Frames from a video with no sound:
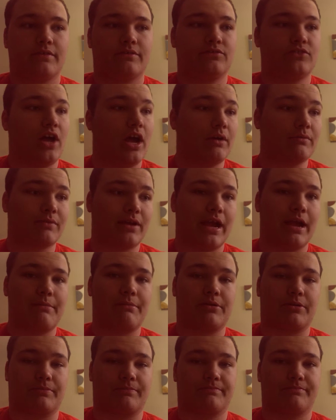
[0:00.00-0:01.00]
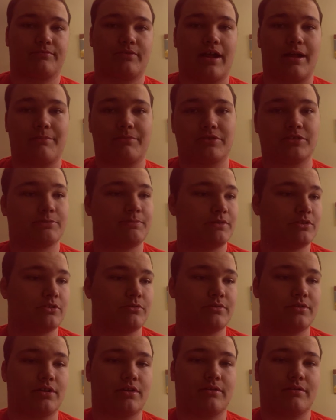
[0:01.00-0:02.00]
Not Reimer. Reimer's been
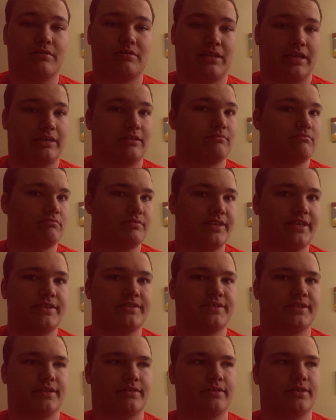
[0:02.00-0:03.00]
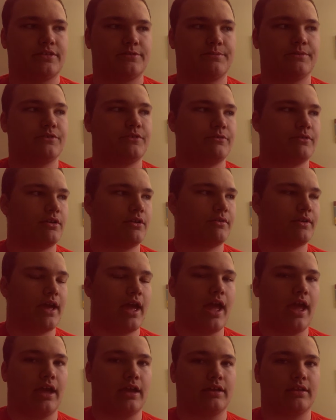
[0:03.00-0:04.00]
doing like decent. He's been doing
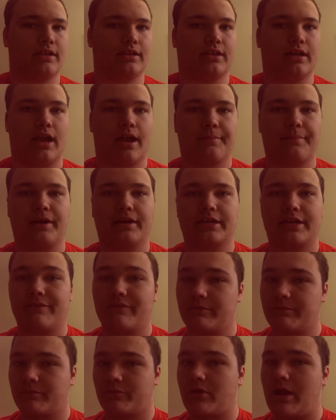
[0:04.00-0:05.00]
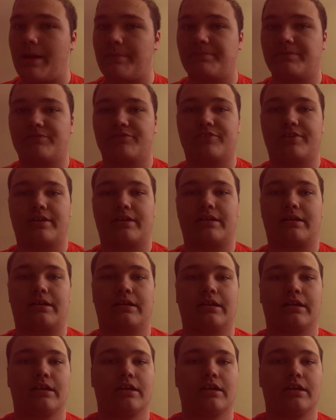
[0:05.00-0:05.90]
okay. Like, I'm not giving him crap this year.